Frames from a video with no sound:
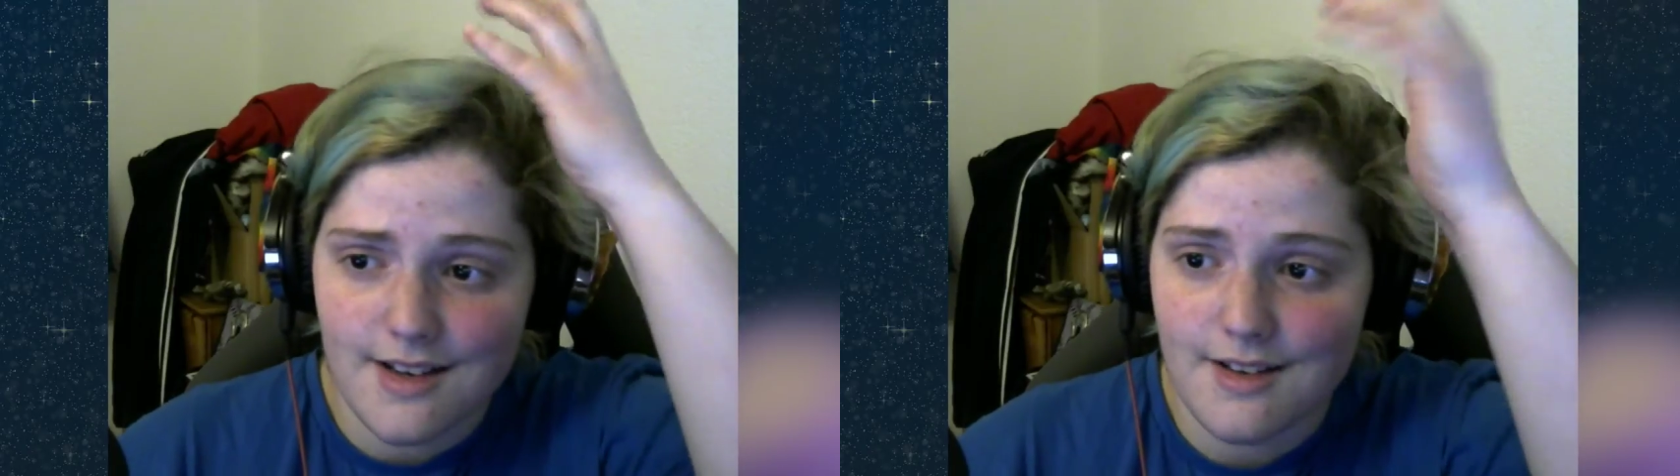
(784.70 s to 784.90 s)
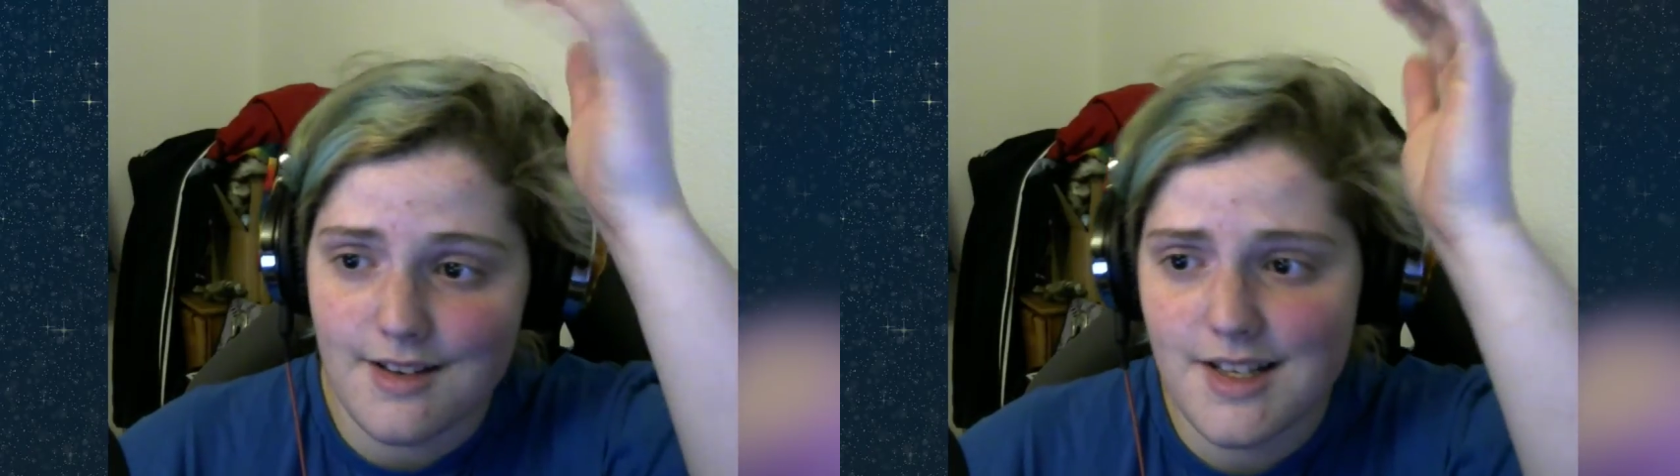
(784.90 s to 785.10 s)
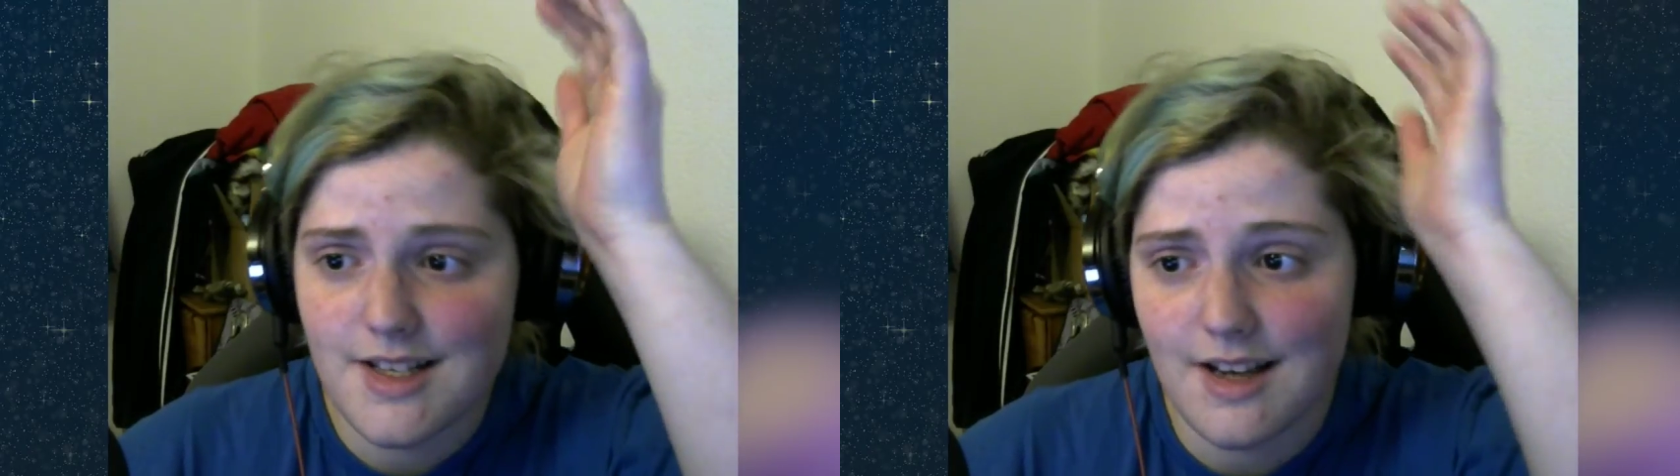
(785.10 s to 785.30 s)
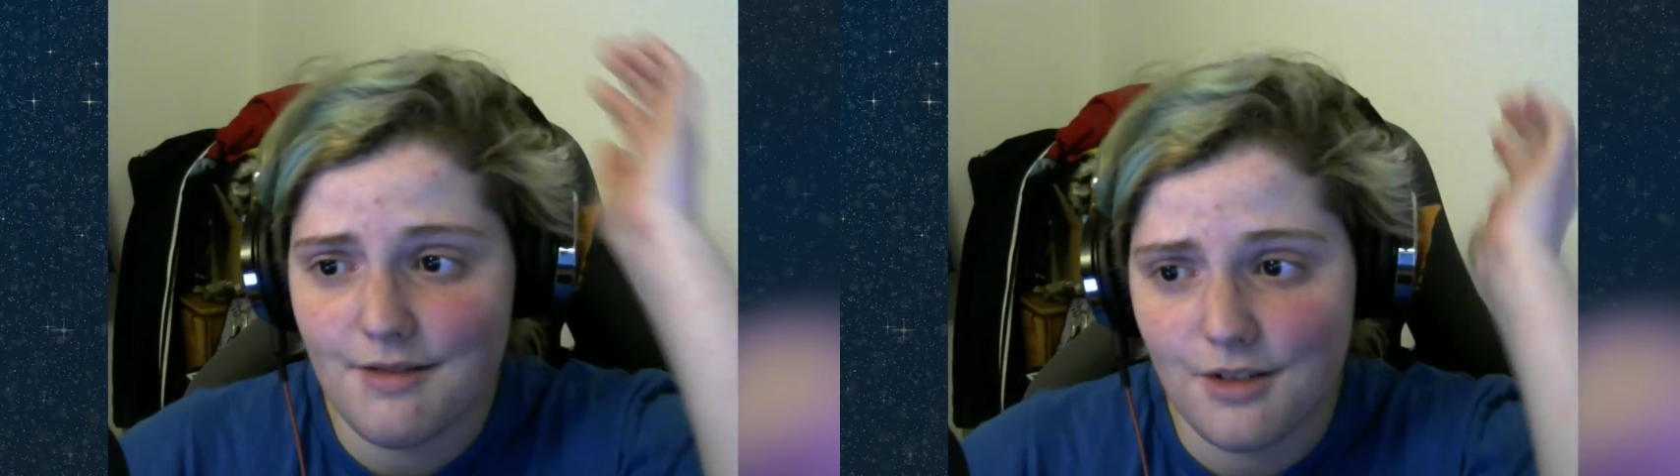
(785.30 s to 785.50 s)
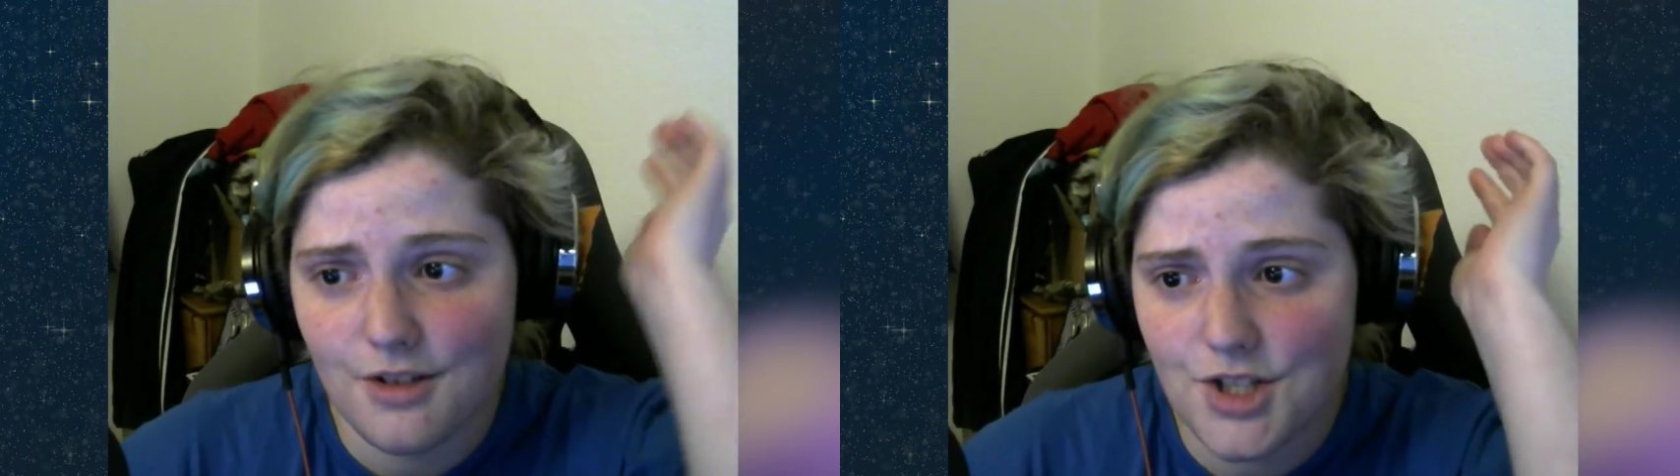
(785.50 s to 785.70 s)

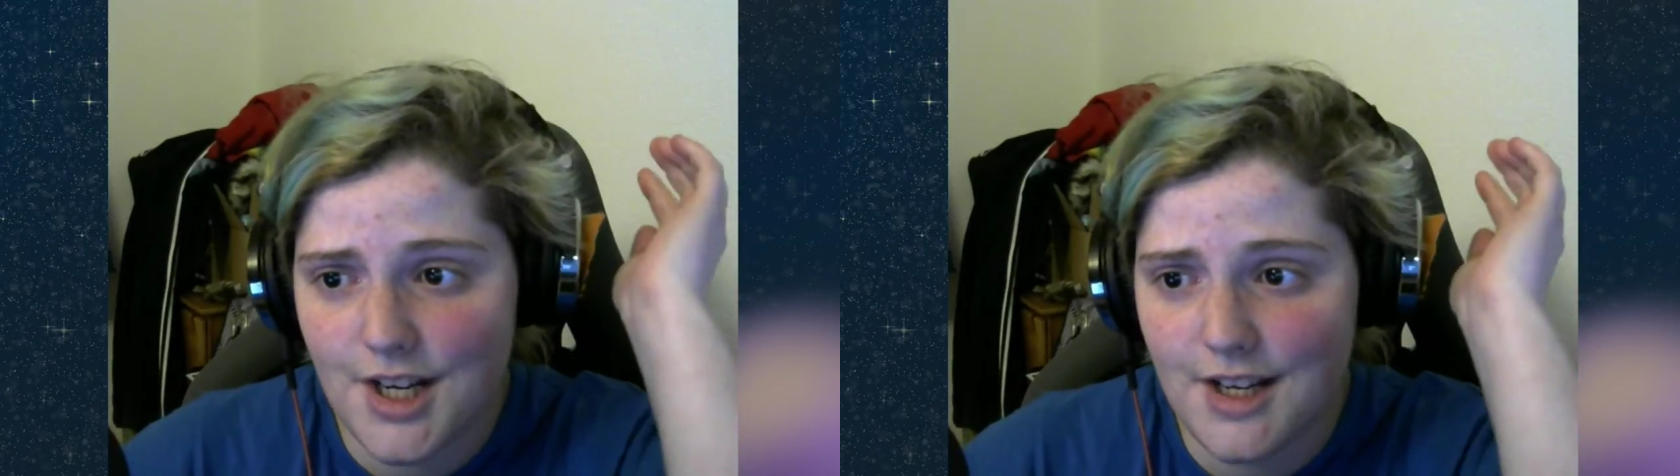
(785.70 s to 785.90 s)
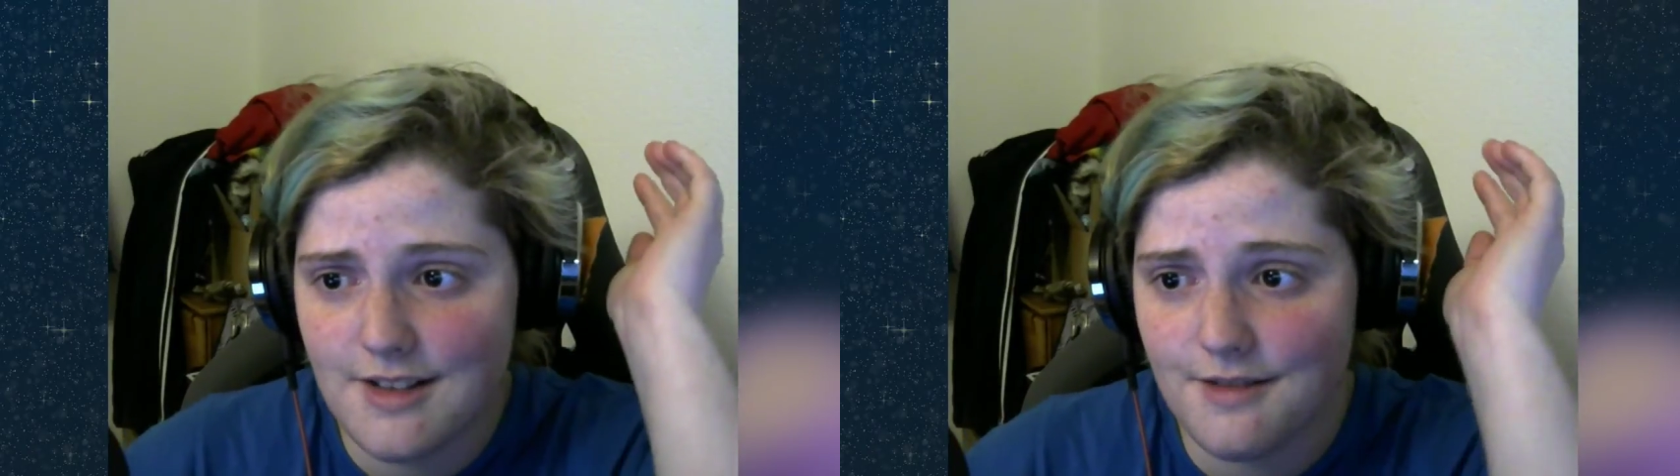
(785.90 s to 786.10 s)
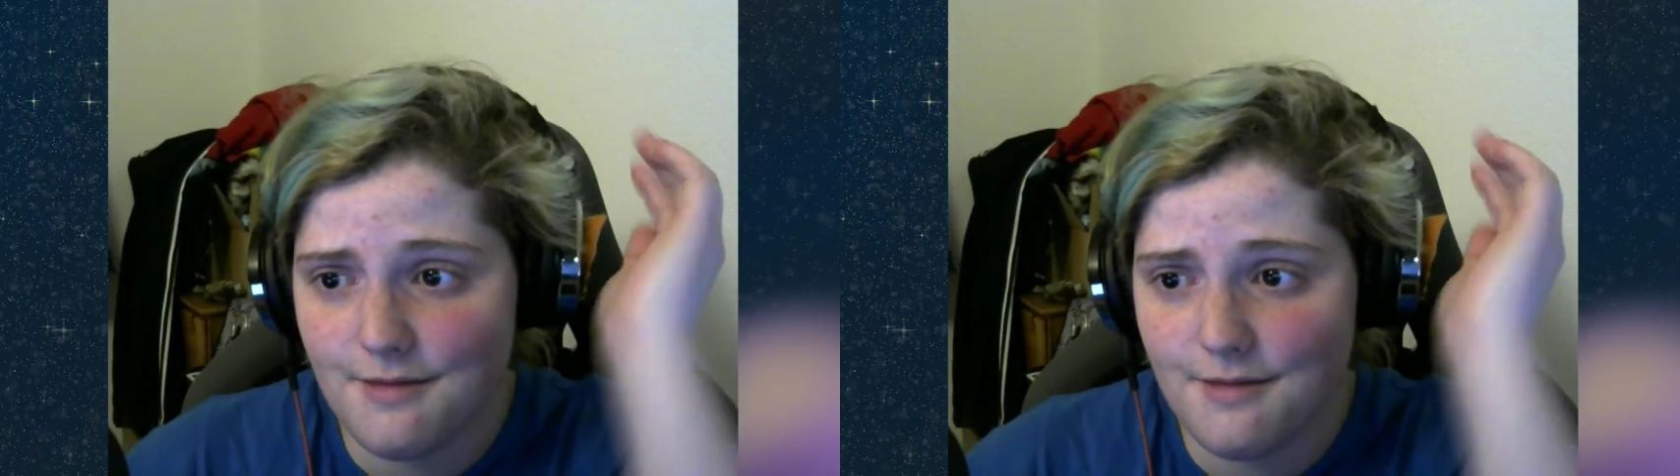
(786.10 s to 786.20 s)
several shades of